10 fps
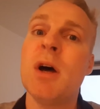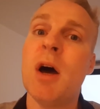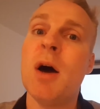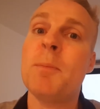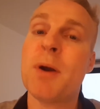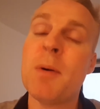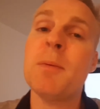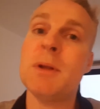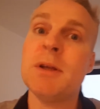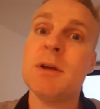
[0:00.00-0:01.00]
uh,
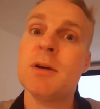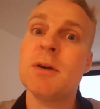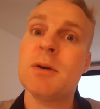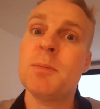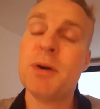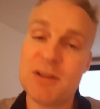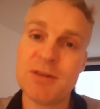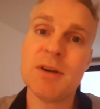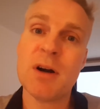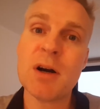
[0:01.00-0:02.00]
probably
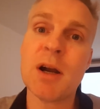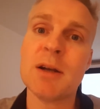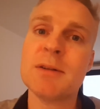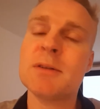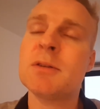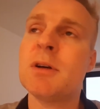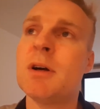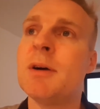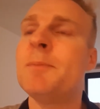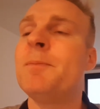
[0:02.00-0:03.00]
pretty hard.
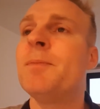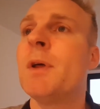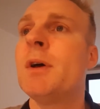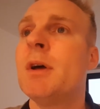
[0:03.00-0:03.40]
Um,